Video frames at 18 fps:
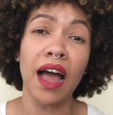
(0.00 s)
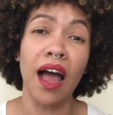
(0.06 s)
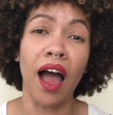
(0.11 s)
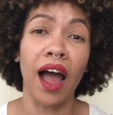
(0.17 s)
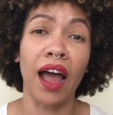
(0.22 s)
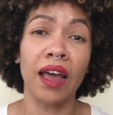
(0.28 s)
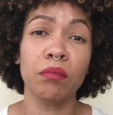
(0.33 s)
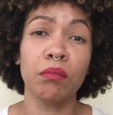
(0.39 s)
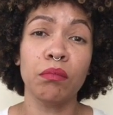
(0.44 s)

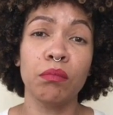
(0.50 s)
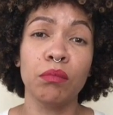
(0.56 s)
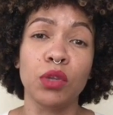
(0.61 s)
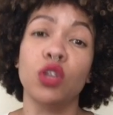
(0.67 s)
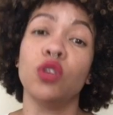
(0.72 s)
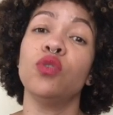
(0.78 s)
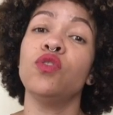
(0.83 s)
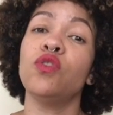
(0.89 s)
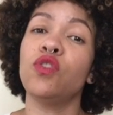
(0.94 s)
I'm
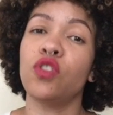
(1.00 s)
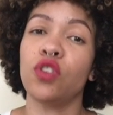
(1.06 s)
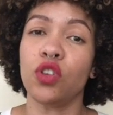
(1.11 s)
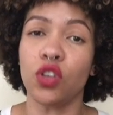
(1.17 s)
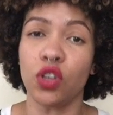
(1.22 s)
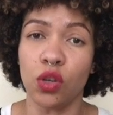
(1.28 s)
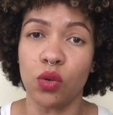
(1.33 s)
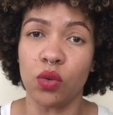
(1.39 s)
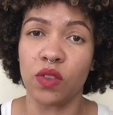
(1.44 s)
used to
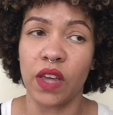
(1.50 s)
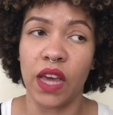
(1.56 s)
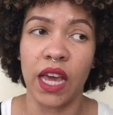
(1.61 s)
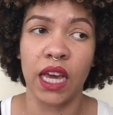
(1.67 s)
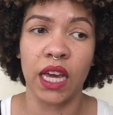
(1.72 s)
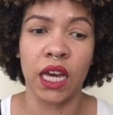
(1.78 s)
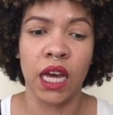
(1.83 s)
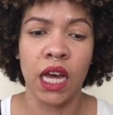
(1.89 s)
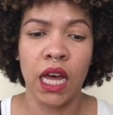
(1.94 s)

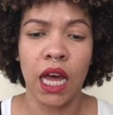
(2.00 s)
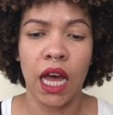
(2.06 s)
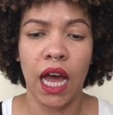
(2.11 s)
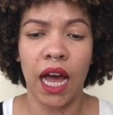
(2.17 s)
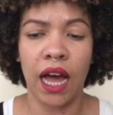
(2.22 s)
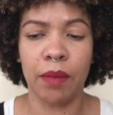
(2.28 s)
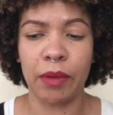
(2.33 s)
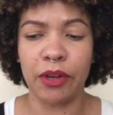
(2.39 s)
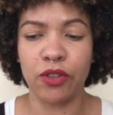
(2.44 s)
using
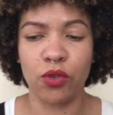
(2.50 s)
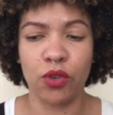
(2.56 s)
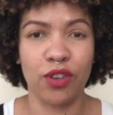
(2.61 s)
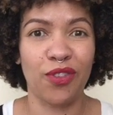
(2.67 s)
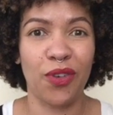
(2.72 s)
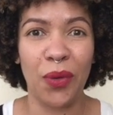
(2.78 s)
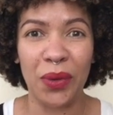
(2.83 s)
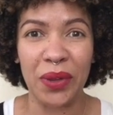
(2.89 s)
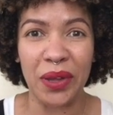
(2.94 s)
my sort
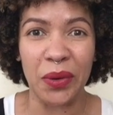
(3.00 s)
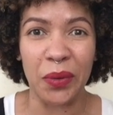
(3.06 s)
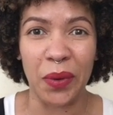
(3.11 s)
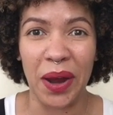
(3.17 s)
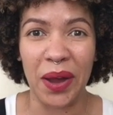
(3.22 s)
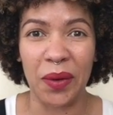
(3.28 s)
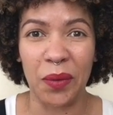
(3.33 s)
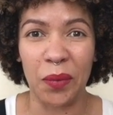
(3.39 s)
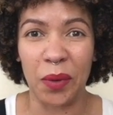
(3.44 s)
of holy
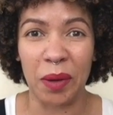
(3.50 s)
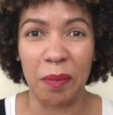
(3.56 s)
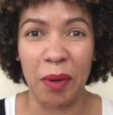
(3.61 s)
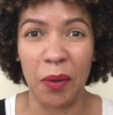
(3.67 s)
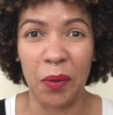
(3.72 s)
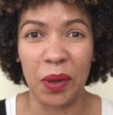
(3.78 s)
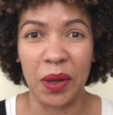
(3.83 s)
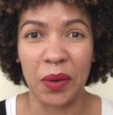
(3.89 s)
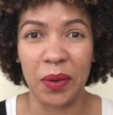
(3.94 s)
grail. One of my
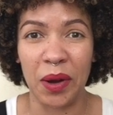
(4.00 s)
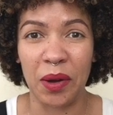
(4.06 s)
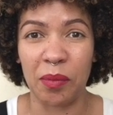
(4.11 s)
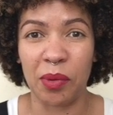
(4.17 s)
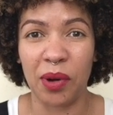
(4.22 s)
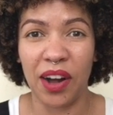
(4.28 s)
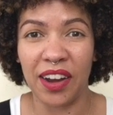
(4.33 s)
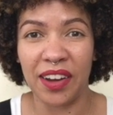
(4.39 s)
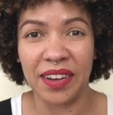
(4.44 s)
holy grail
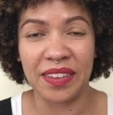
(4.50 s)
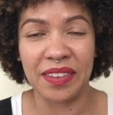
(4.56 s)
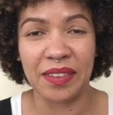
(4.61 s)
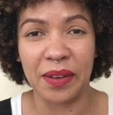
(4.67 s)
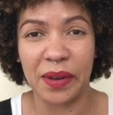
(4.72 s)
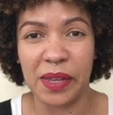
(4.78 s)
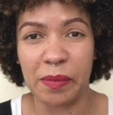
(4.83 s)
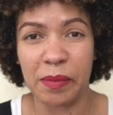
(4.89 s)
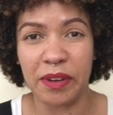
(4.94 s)
products has
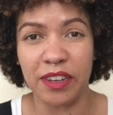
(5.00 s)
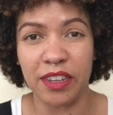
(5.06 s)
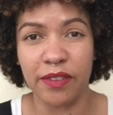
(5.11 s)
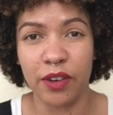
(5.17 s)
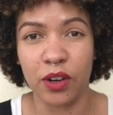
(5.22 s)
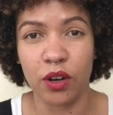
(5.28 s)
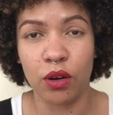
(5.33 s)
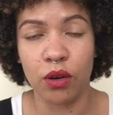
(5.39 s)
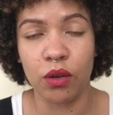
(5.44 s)
always been
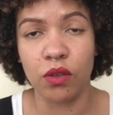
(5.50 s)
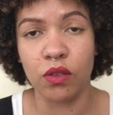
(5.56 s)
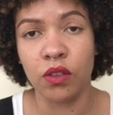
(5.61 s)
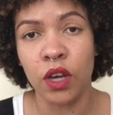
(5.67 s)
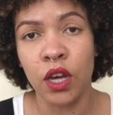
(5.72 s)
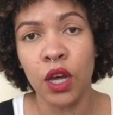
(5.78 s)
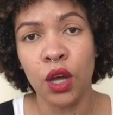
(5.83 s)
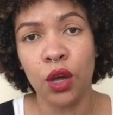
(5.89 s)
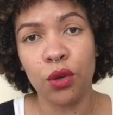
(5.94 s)
Diva Curl's
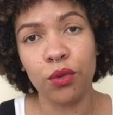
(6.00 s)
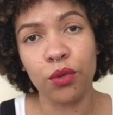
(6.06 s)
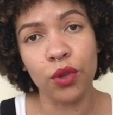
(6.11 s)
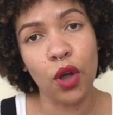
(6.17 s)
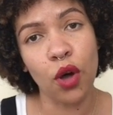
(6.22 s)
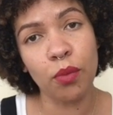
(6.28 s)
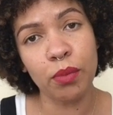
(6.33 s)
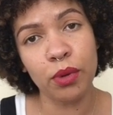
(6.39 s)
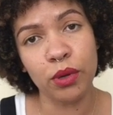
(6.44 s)

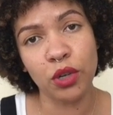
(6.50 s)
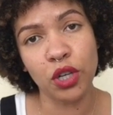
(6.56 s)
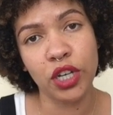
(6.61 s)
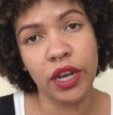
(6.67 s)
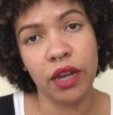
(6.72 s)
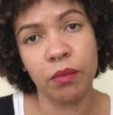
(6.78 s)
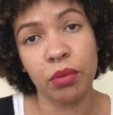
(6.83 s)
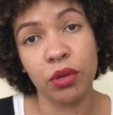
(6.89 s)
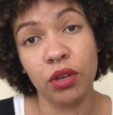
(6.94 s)
Low Poo
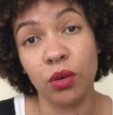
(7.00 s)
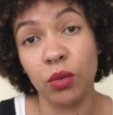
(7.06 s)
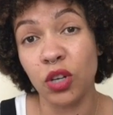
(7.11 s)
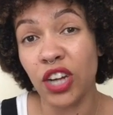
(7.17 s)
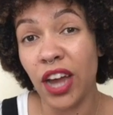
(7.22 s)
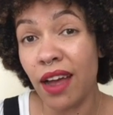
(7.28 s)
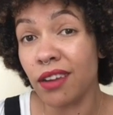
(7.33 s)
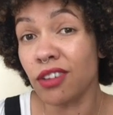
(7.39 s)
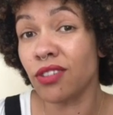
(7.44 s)
shampoo,
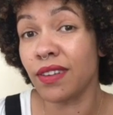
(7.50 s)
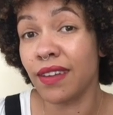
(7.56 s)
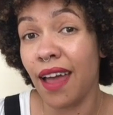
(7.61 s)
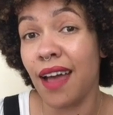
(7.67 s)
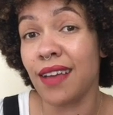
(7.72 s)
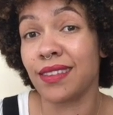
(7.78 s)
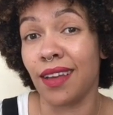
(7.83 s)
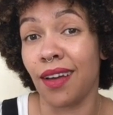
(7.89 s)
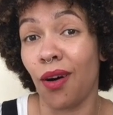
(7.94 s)
which actually
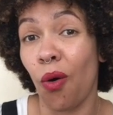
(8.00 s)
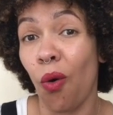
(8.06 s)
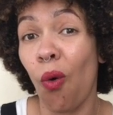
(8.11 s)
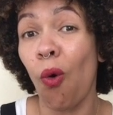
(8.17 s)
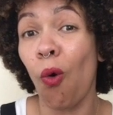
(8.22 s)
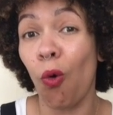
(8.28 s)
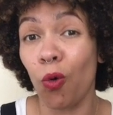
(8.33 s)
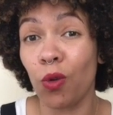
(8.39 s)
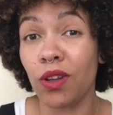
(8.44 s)
has a
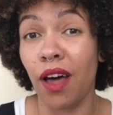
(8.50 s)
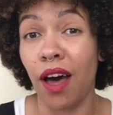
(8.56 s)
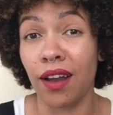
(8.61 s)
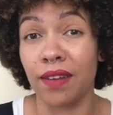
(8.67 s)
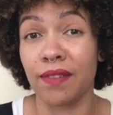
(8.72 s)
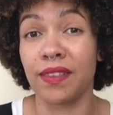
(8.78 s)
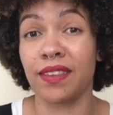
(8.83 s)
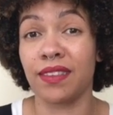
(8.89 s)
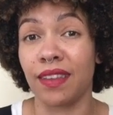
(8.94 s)
whole lot
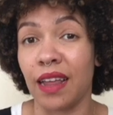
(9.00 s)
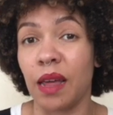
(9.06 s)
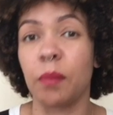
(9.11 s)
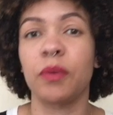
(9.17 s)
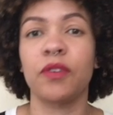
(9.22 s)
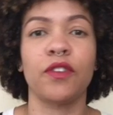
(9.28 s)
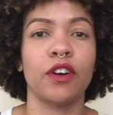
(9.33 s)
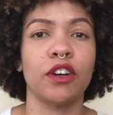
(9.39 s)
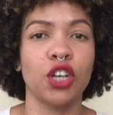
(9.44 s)
of
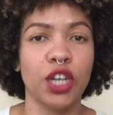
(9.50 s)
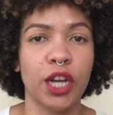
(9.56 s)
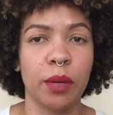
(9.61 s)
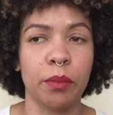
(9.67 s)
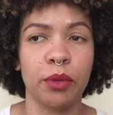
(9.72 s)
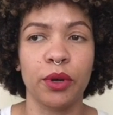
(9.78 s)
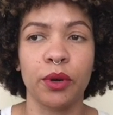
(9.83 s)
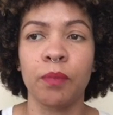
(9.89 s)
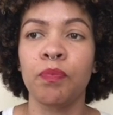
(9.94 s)
slip for a
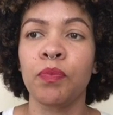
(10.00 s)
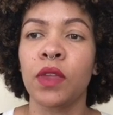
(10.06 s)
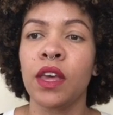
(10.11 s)
shampoo.